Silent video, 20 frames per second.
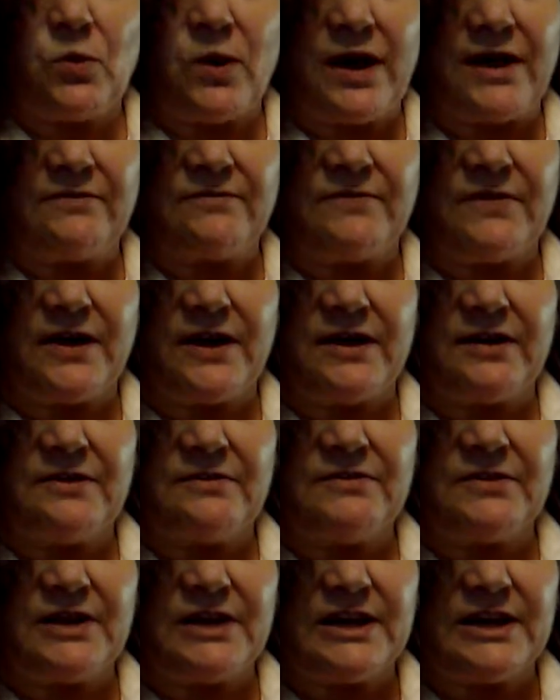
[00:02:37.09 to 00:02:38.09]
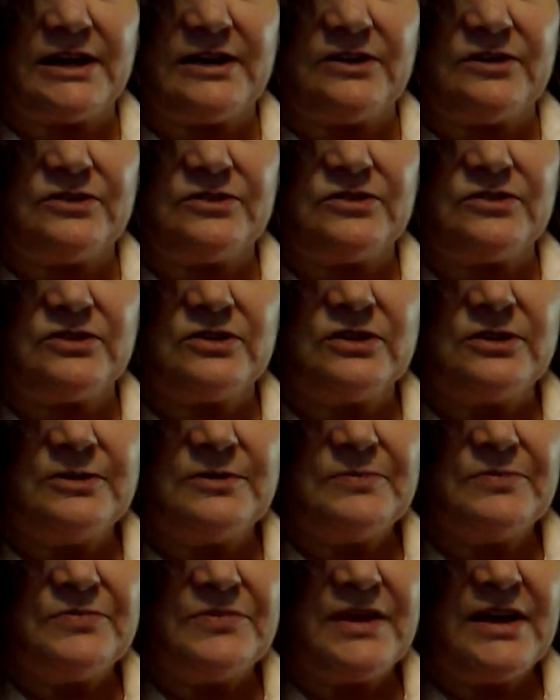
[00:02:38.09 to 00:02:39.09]
Wi-Fi is
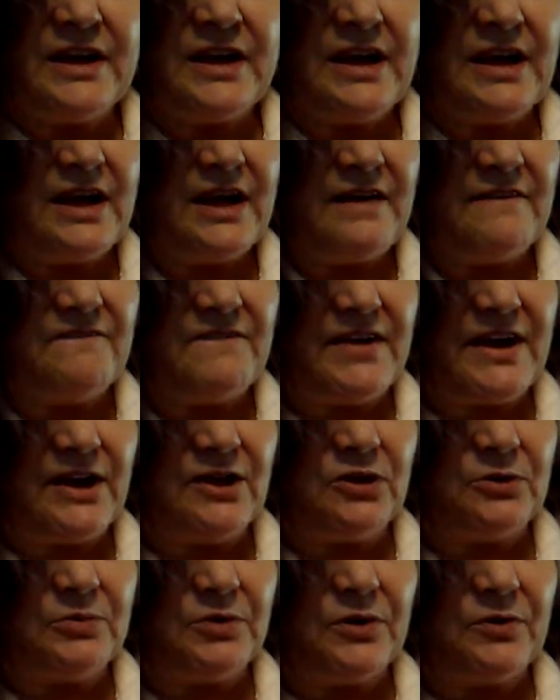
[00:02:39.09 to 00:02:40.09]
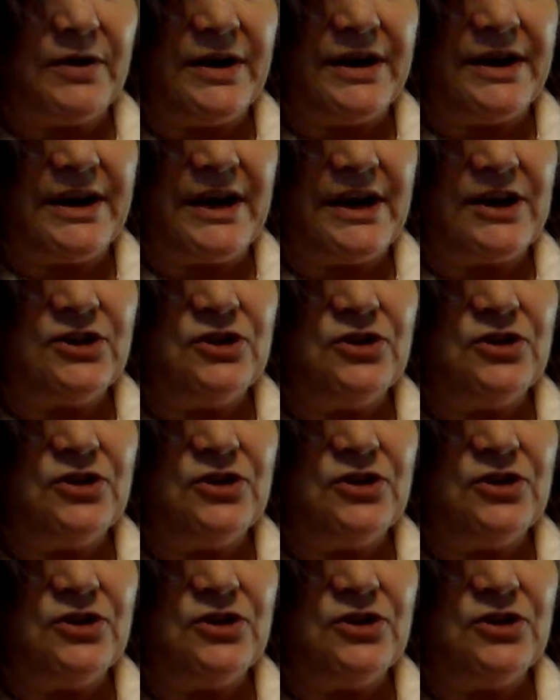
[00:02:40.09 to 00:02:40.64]
available. And I